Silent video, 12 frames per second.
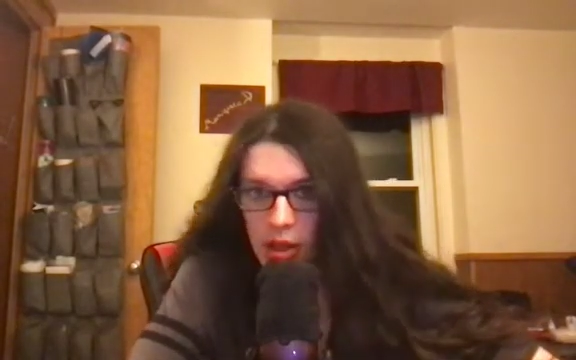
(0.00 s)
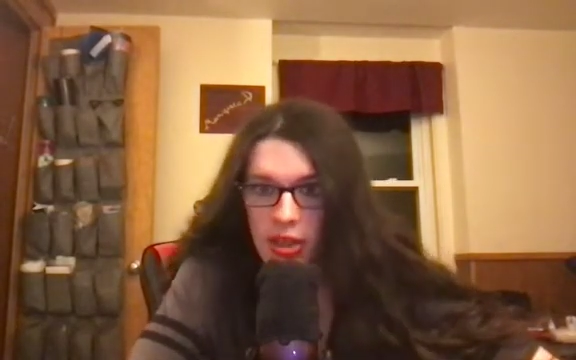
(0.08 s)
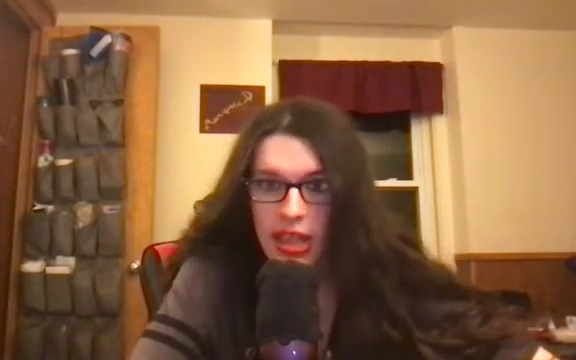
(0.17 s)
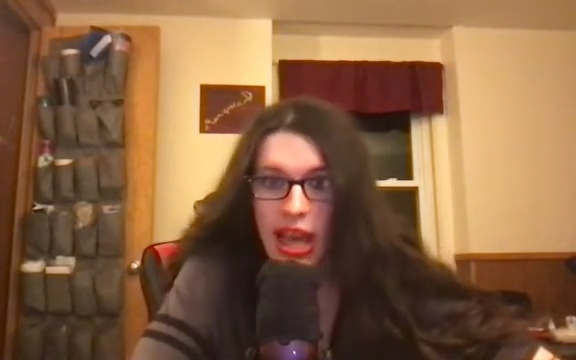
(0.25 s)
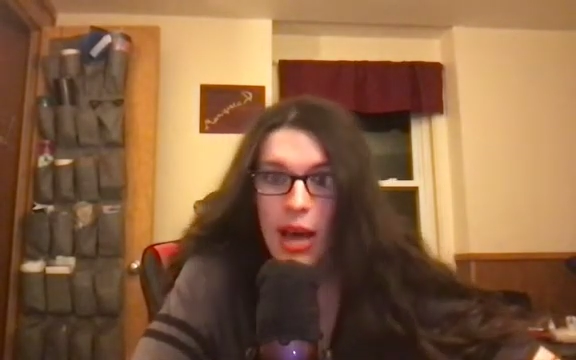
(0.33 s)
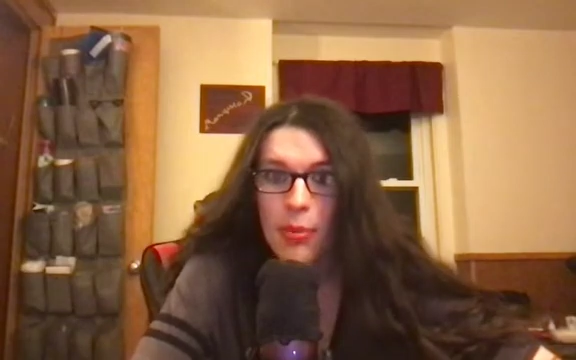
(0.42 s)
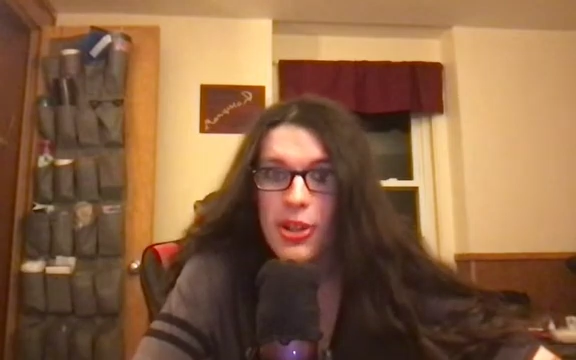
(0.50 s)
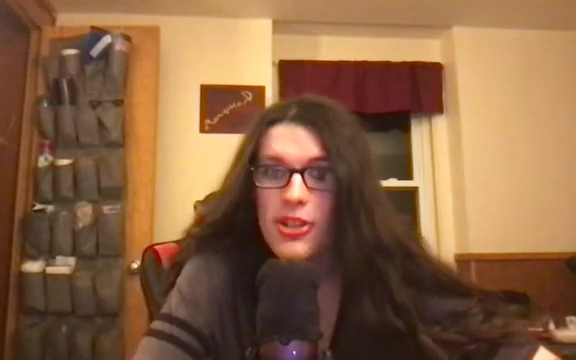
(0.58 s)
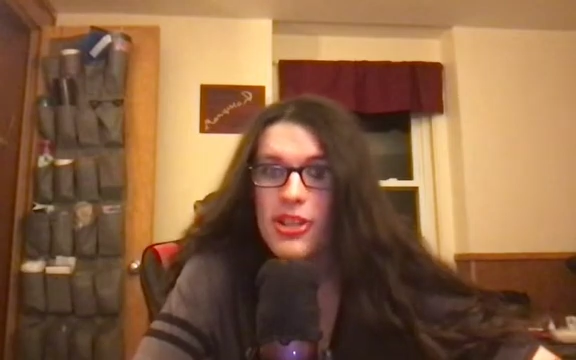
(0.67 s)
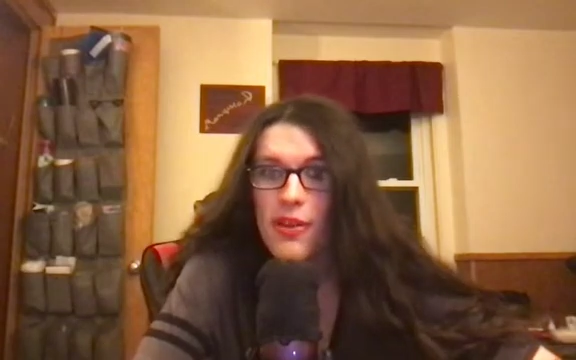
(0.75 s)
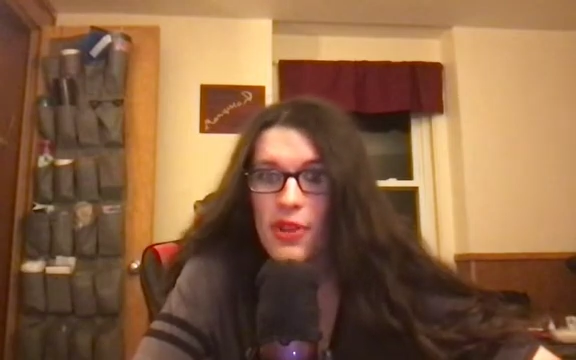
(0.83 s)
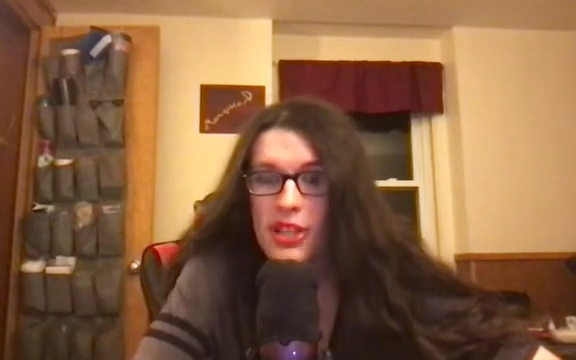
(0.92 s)
Yeah, because
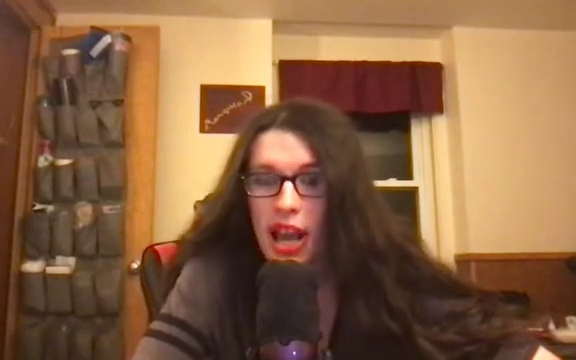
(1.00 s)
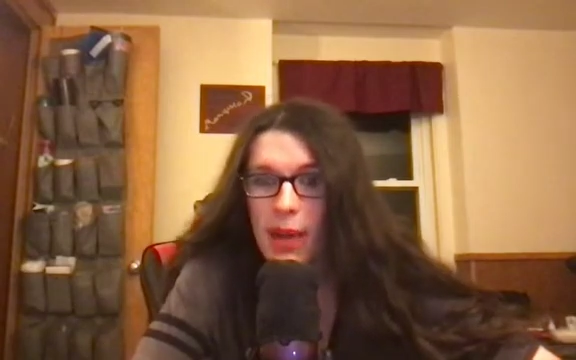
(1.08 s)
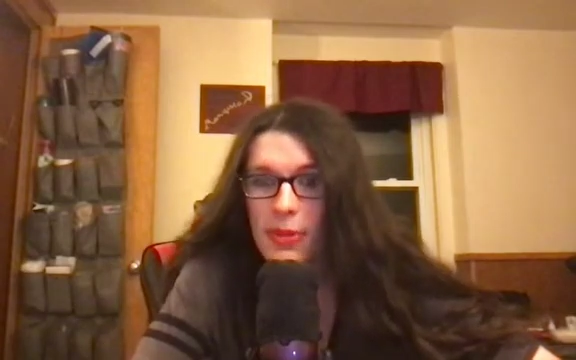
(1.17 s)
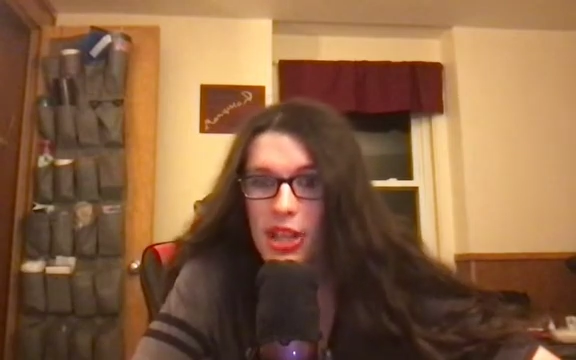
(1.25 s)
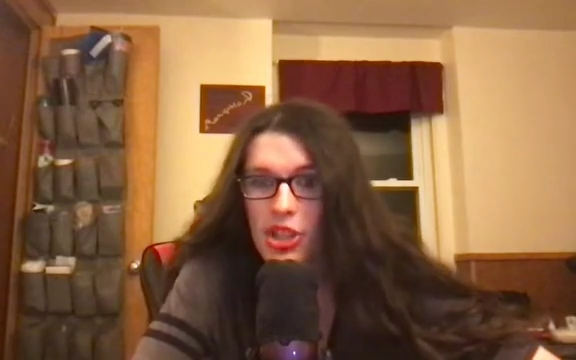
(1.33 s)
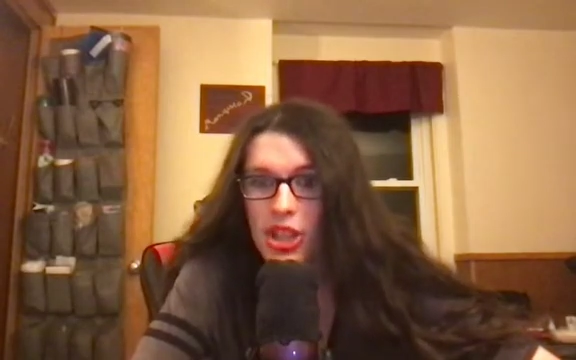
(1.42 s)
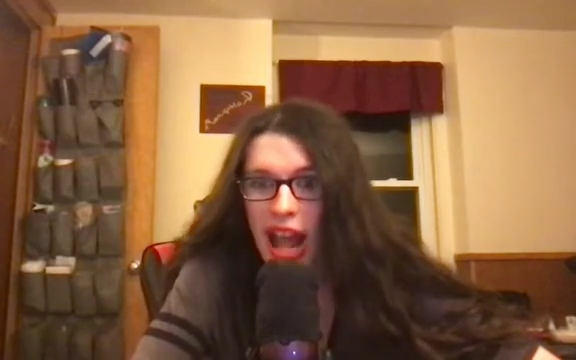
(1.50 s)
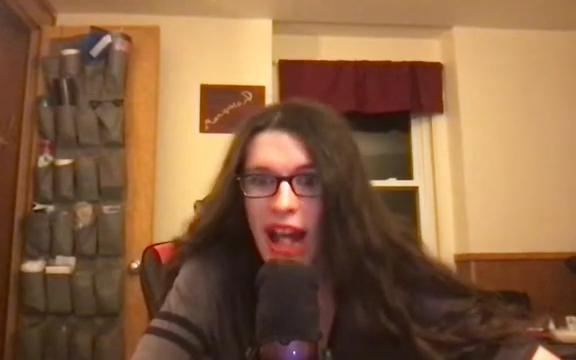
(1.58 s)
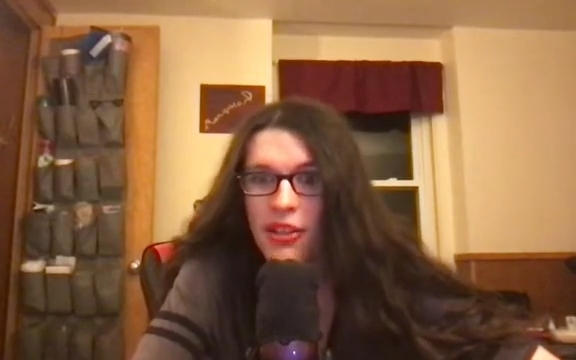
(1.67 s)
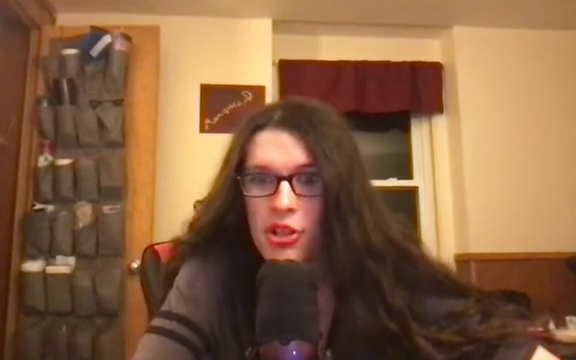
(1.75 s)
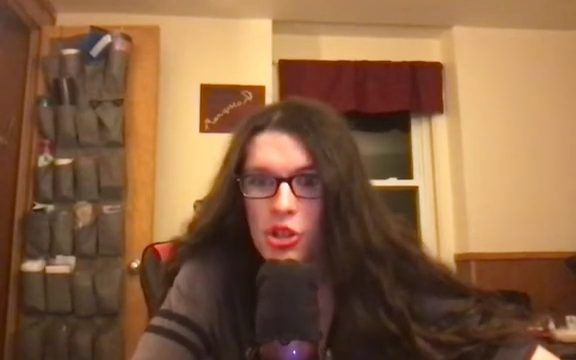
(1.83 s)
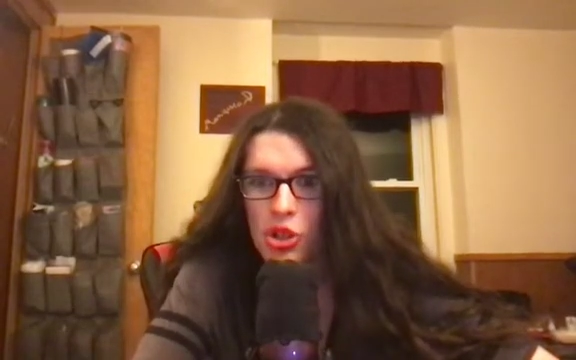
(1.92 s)
every time they
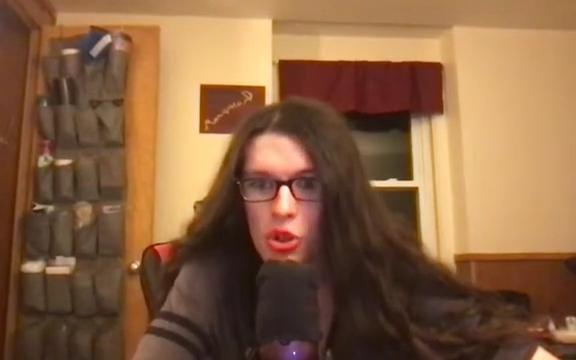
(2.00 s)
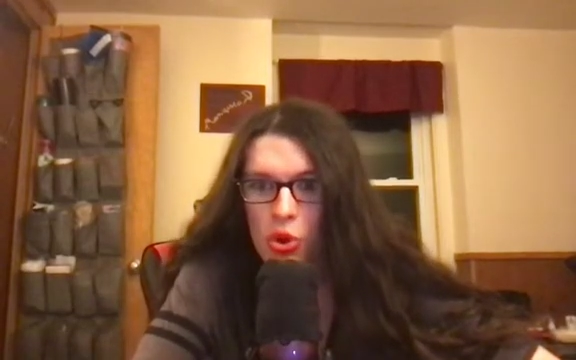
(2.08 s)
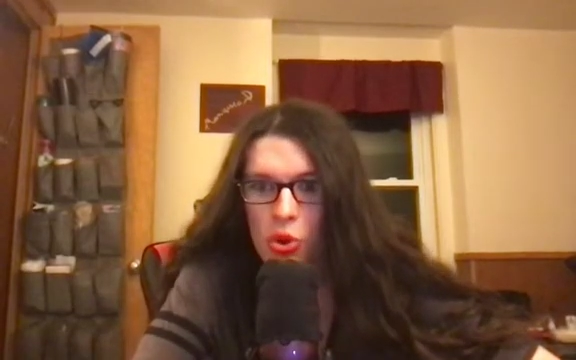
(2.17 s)
challenge you,